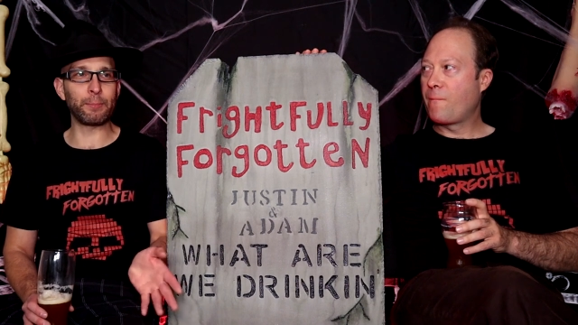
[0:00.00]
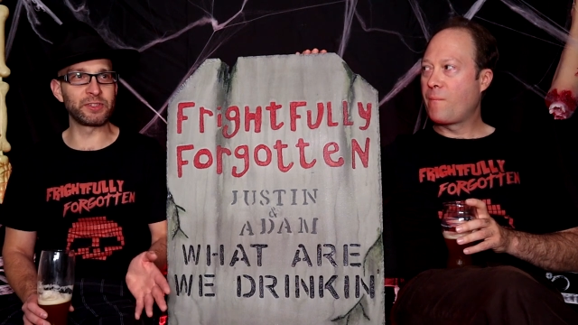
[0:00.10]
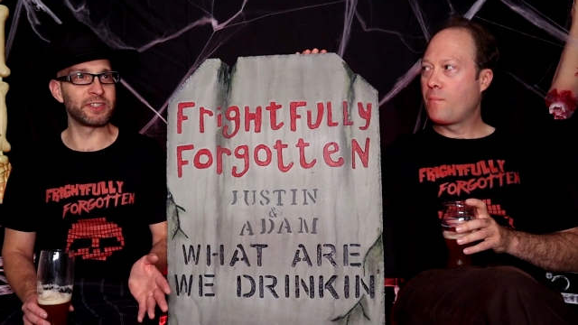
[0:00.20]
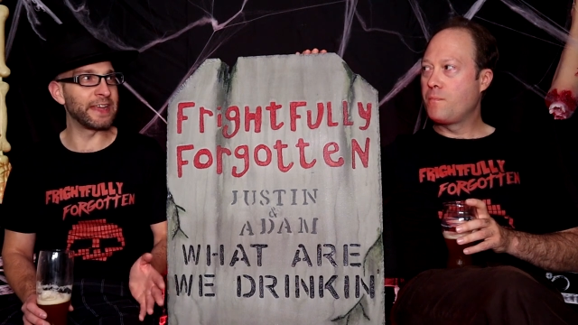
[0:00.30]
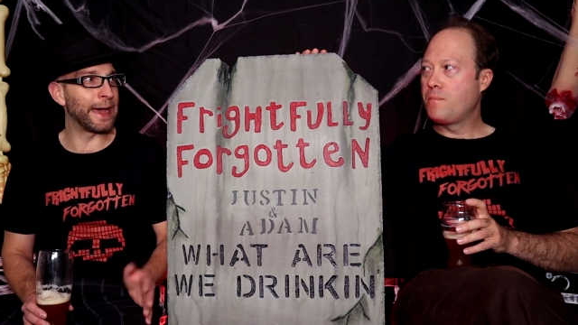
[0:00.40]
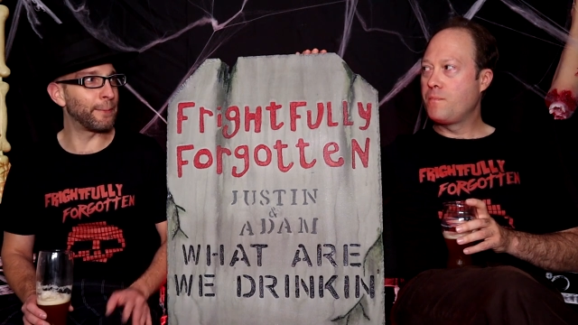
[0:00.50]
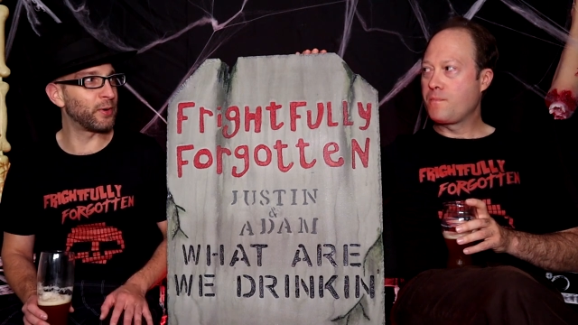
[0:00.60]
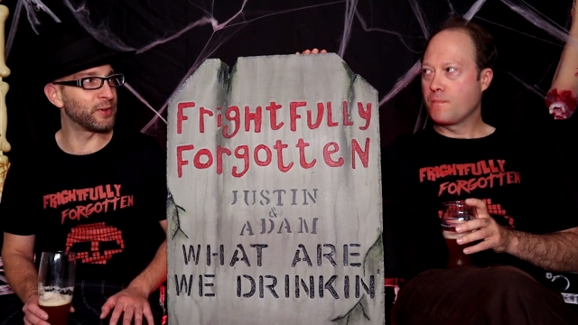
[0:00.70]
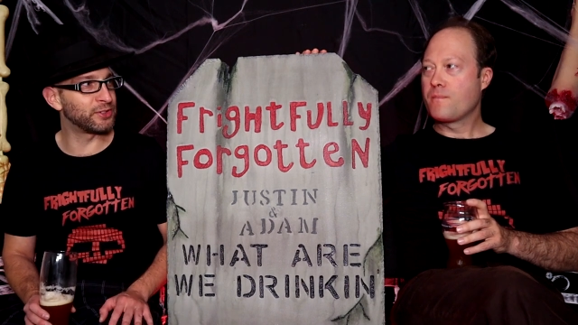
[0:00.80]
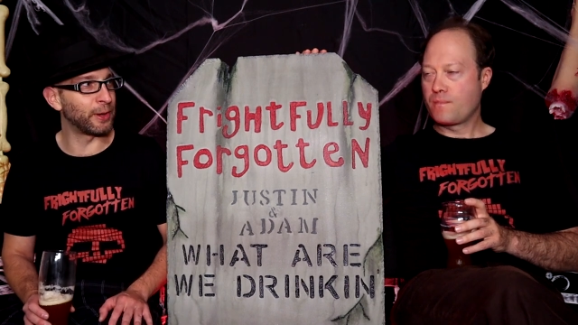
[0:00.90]
Speaker 1: puts a damper
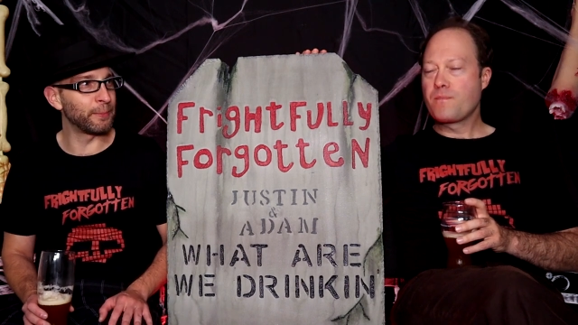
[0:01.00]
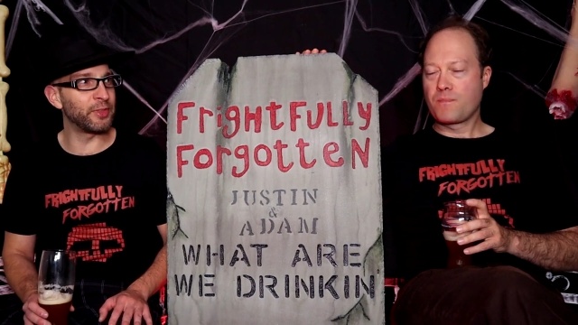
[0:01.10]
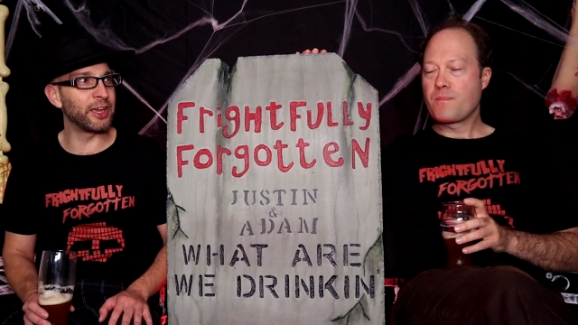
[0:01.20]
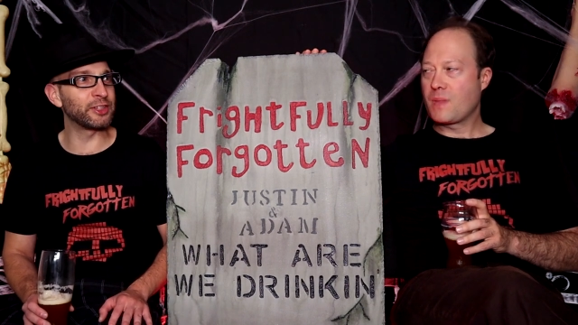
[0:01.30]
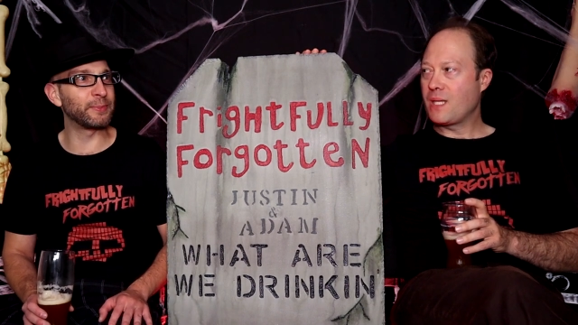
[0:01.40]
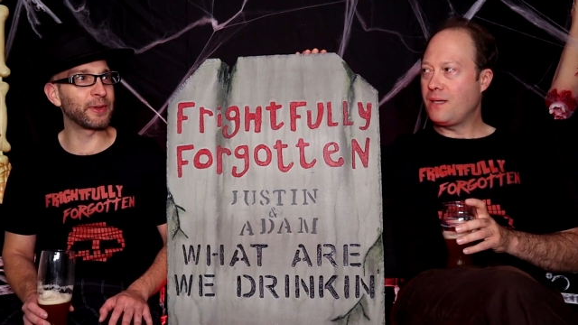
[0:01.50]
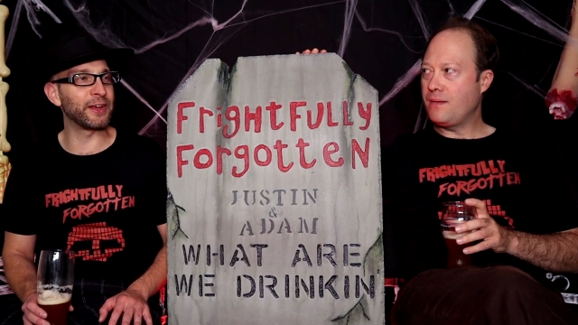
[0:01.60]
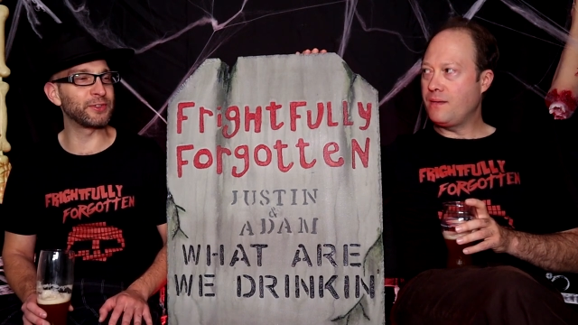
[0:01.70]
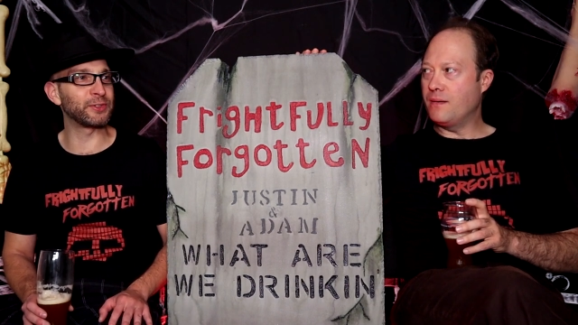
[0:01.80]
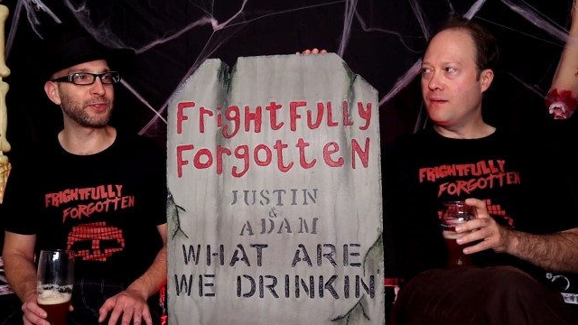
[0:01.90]
on some things
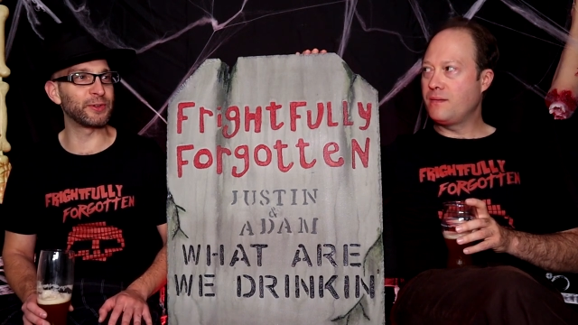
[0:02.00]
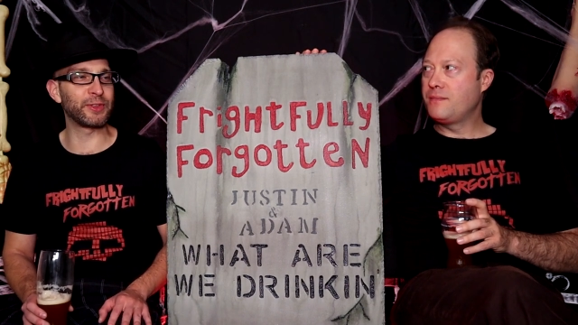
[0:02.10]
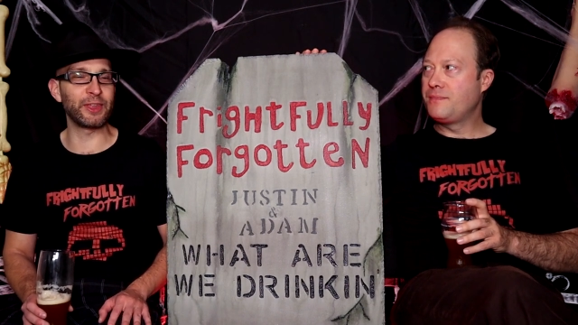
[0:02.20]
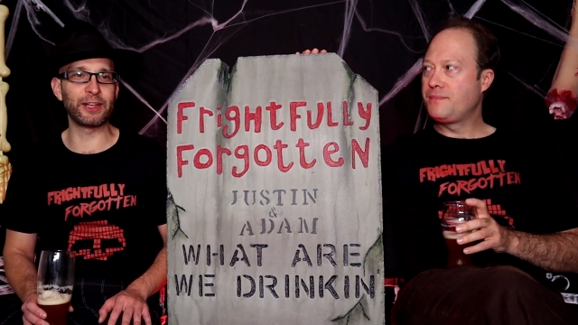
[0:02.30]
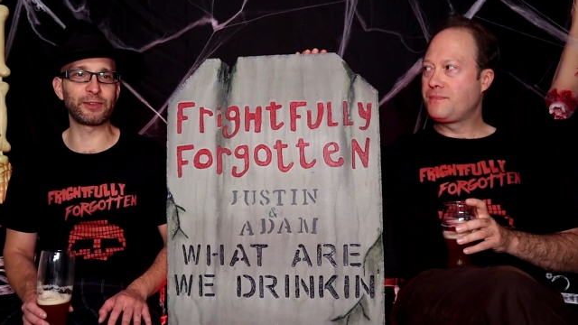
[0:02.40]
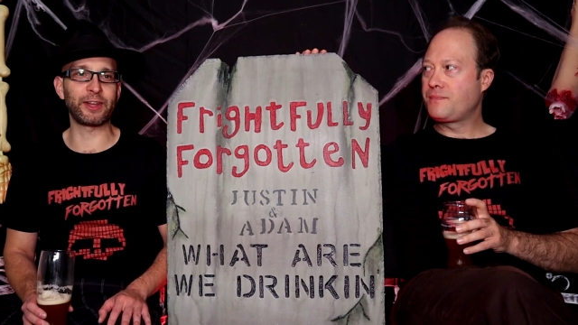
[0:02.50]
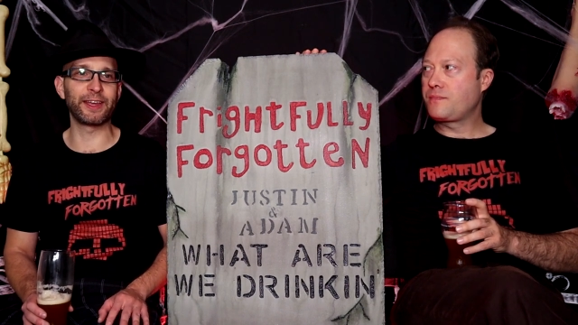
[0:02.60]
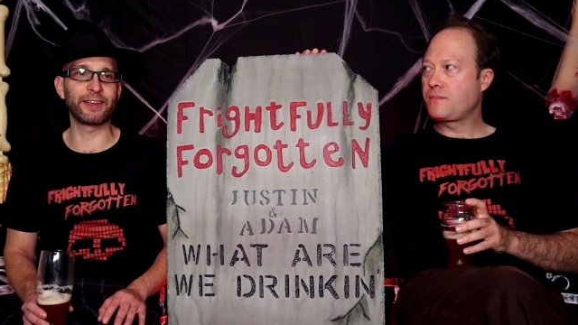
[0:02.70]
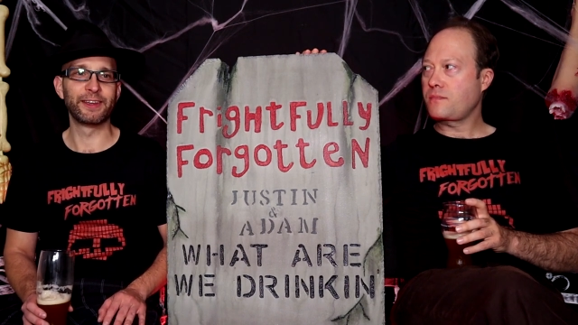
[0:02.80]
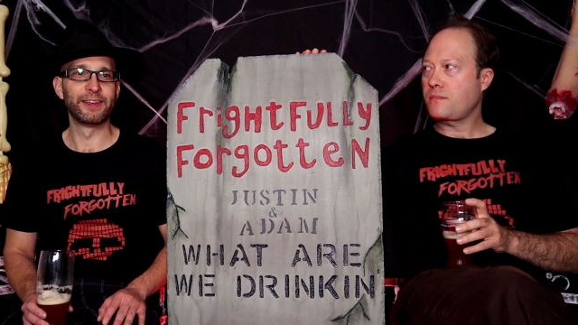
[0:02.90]
because there's certain things,
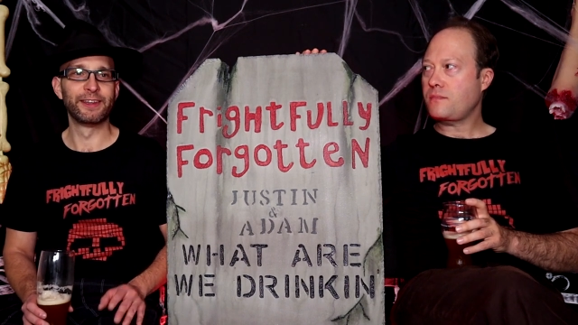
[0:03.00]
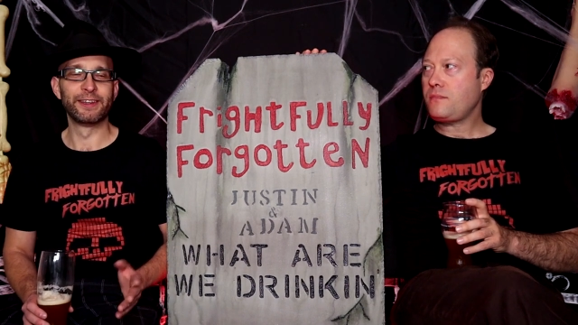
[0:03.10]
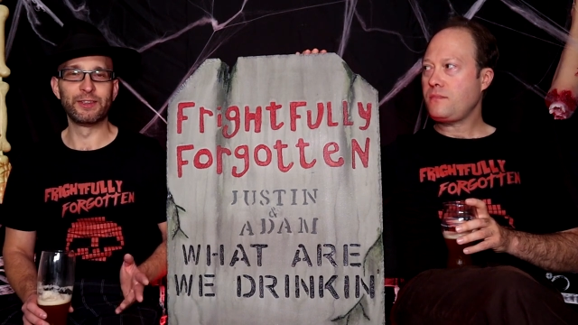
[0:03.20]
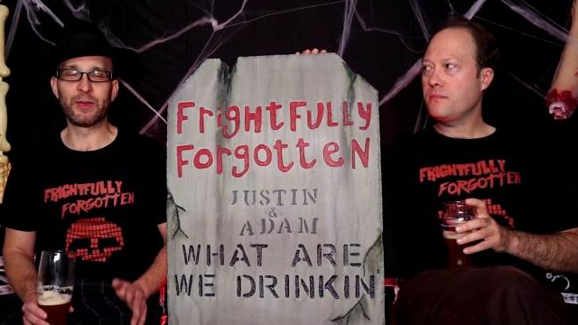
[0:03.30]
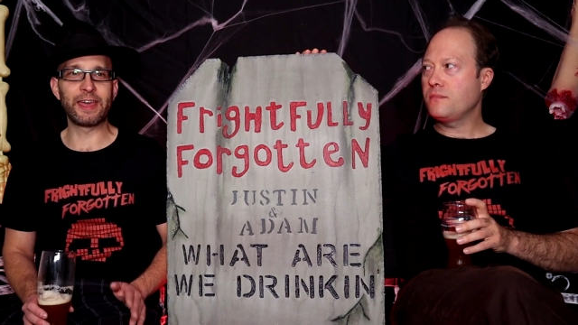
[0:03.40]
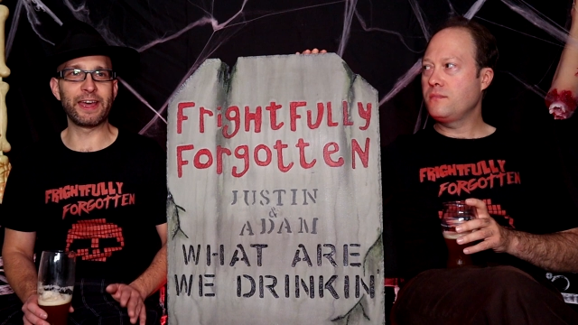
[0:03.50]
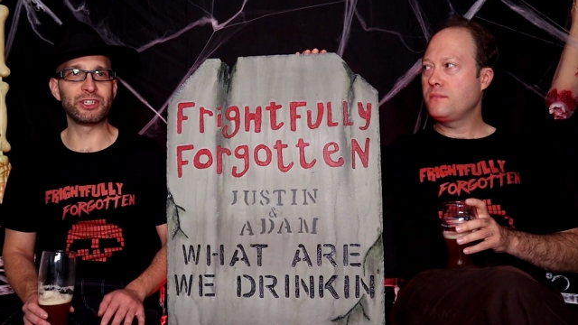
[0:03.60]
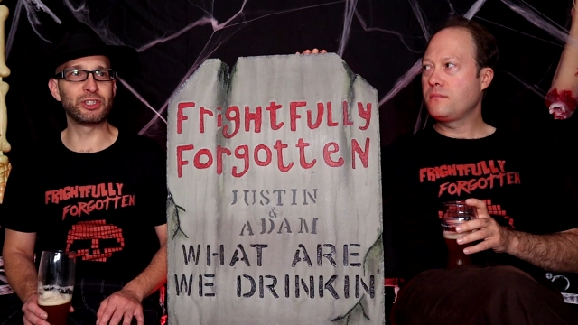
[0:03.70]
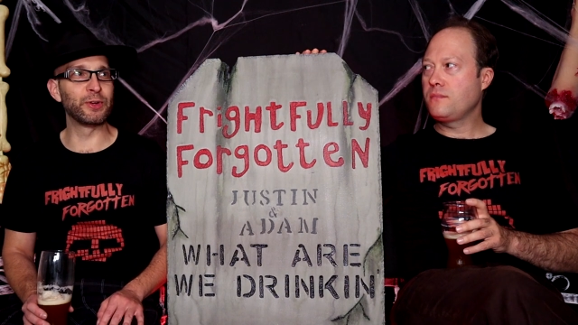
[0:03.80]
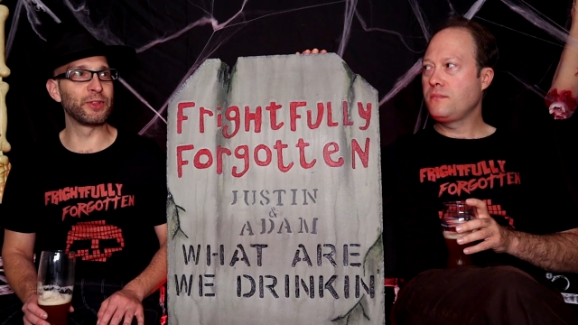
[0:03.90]
like, you can't
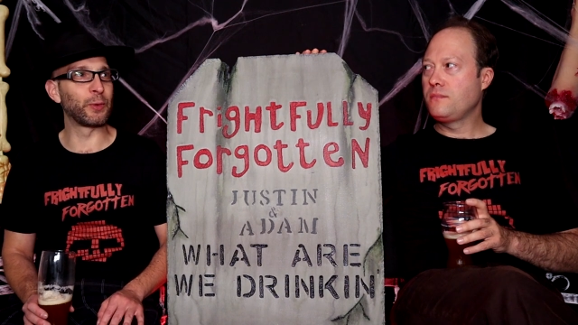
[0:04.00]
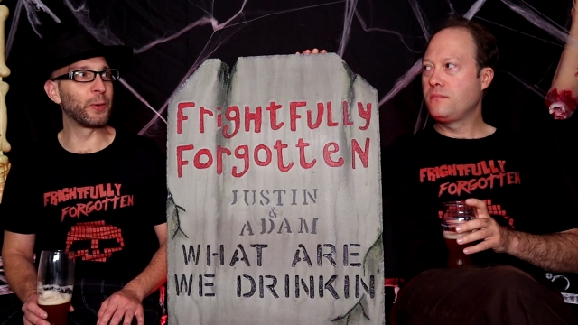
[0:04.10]
shoot in the